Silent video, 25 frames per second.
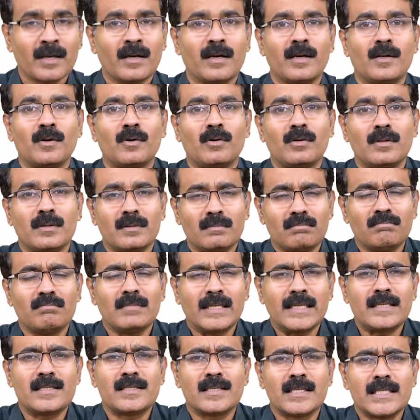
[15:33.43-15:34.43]
you know,
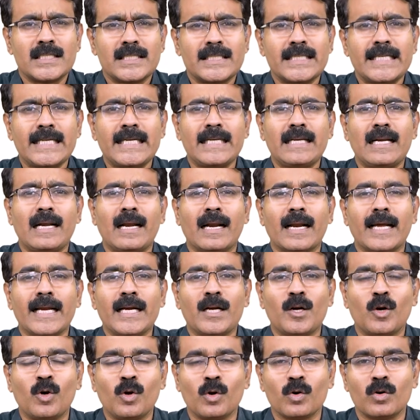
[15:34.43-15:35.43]
it's
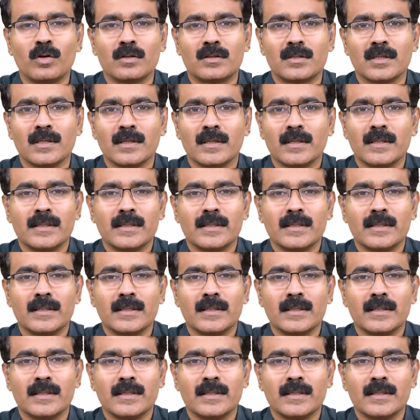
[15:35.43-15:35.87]
sheet-like growth.